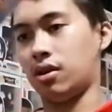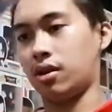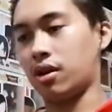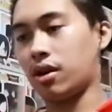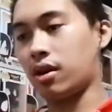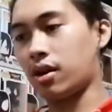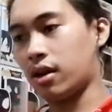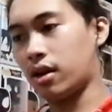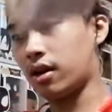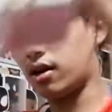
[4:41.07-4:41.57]

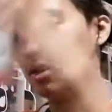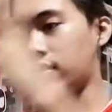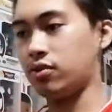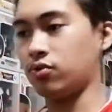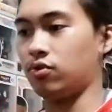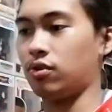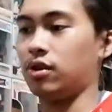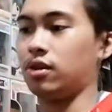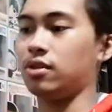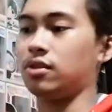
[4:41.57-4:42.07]
re-release
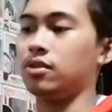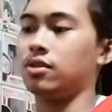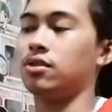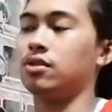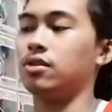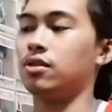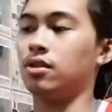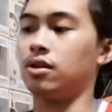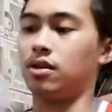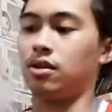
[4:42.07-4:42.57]

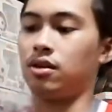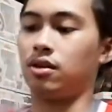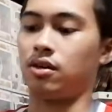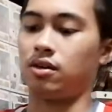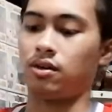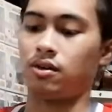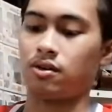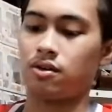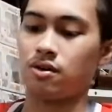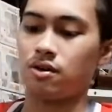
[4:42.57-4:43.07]
ones.
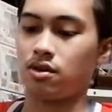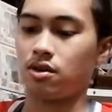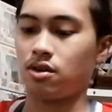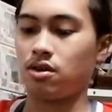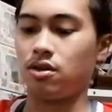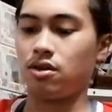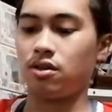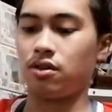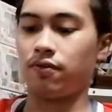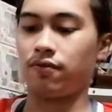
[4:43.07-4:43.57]

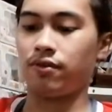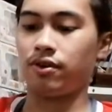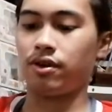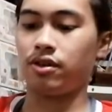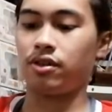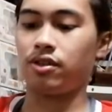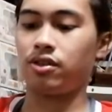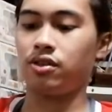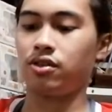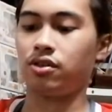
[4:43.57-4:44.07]
The
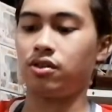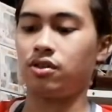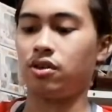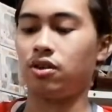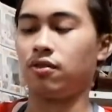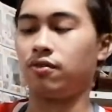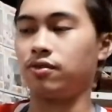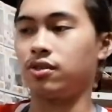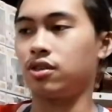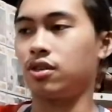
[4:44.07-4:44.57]
first
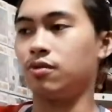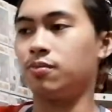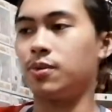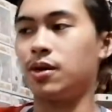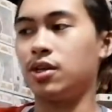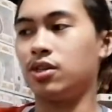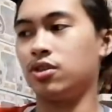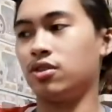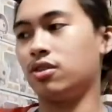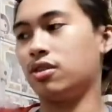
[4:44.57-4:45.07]

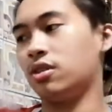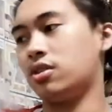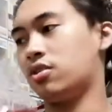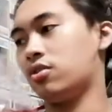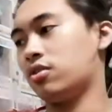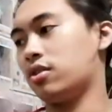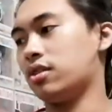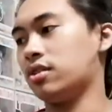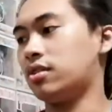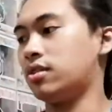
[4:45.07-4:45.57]
observation that you
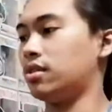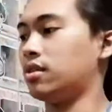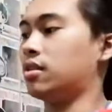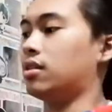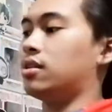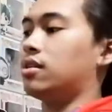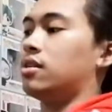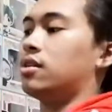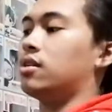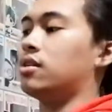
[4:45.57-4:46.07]
can see
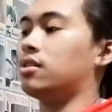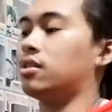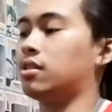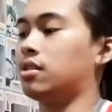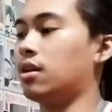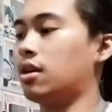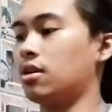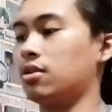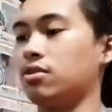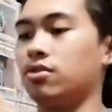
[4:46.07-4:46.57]
the
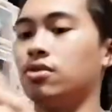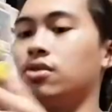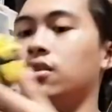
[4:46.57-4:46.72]
Naruto